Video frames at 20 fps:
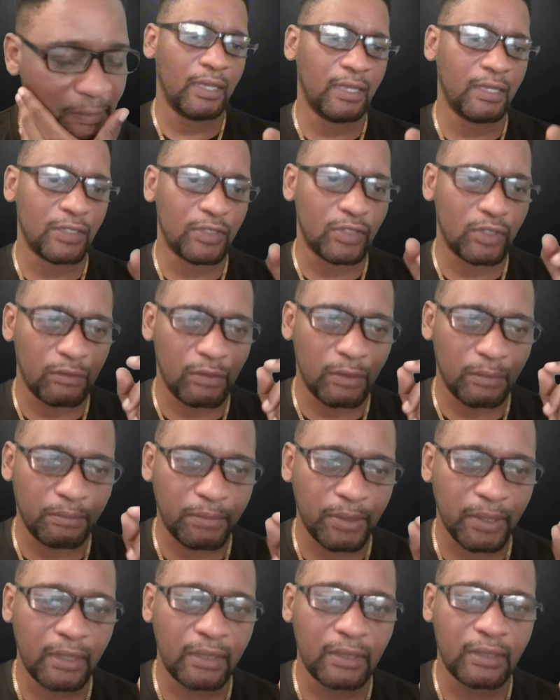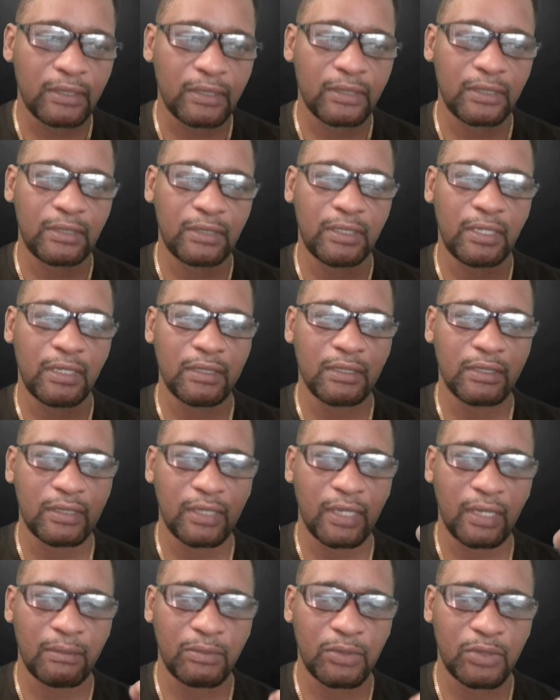It is your ability to take the
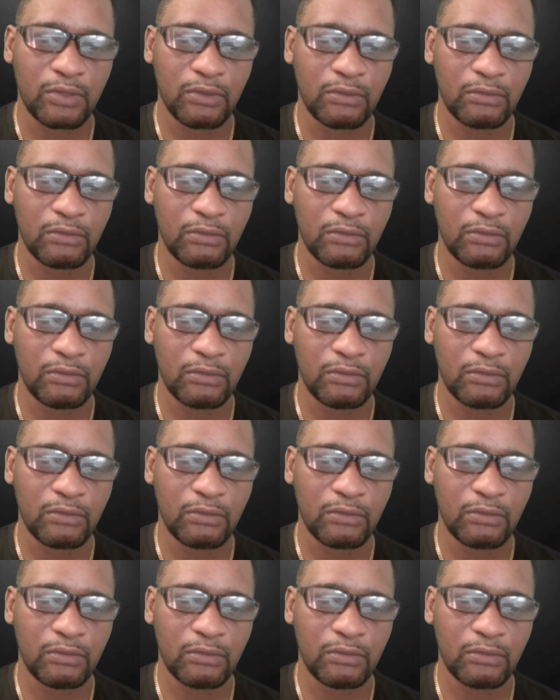time to